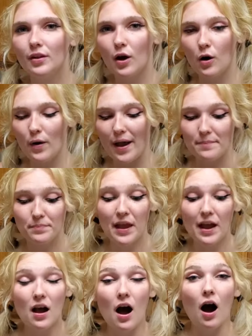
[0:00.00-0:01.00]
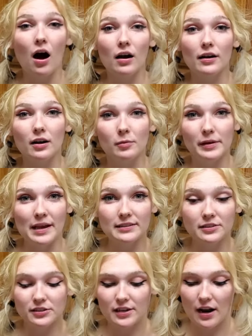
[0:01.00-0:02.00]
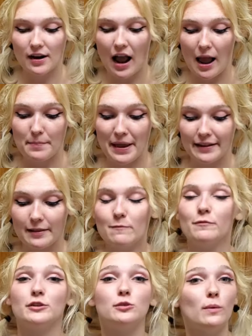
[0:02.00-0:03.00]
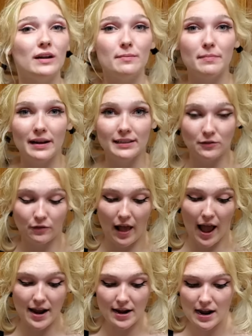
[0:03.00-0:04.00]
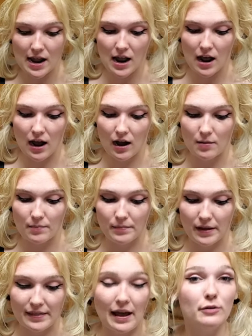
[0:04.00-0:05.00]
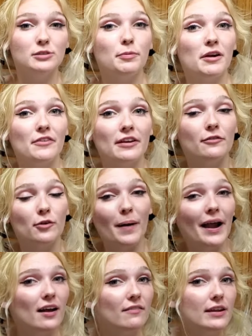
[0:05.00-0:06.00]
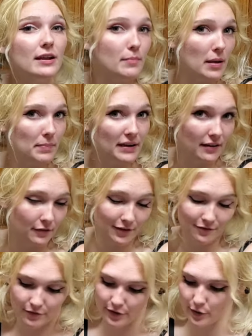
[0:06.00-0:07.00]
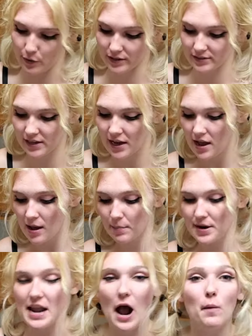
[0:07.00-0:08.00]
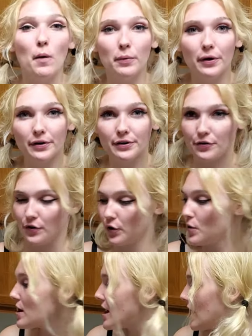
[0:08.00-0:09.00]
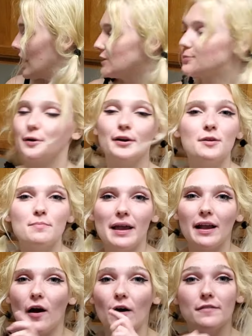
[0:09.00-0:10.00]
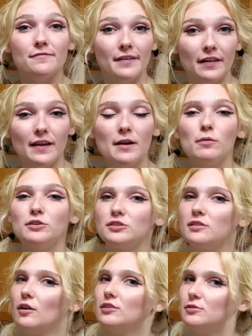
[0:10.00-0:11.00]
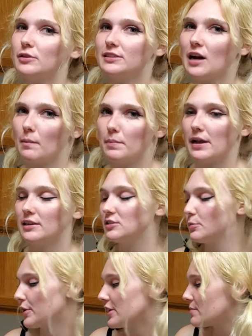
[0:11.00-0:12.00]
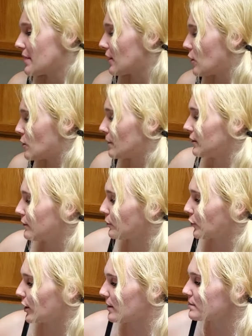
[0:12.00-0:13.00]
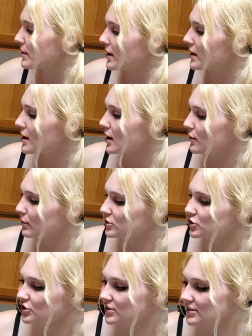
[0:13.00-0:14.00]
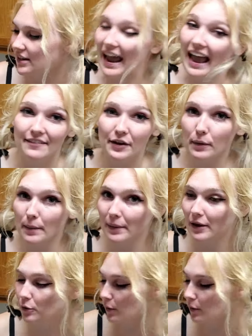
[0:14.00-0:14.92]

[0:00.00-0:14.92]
okay. Our cupcakes are done. I baked them for 20 minutes flat, um, and that was perfect for my oven. It might be different for yours. But now what we're gonna do is we're gonna make our filling, which is also our topping. So we're gonna make homemade whipped cream, which is just heavy whipping